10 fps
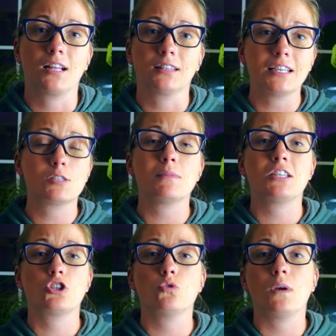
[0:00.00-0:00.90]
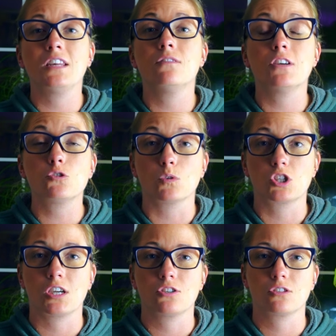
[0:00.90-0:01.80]
leads me to individual
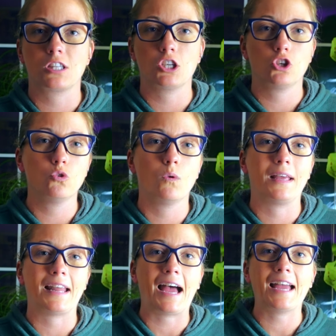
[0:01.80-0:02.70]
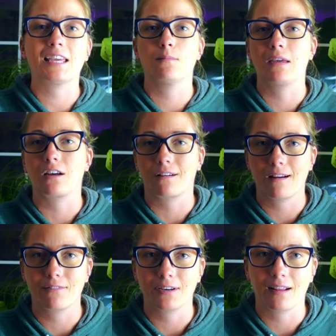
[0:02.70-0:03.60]
changes that you and I can make in our
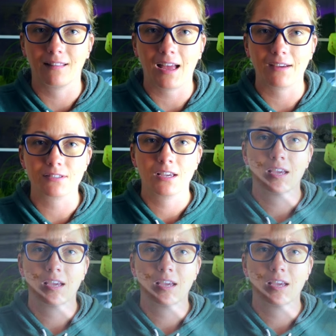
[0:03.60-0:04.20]
everyday lives.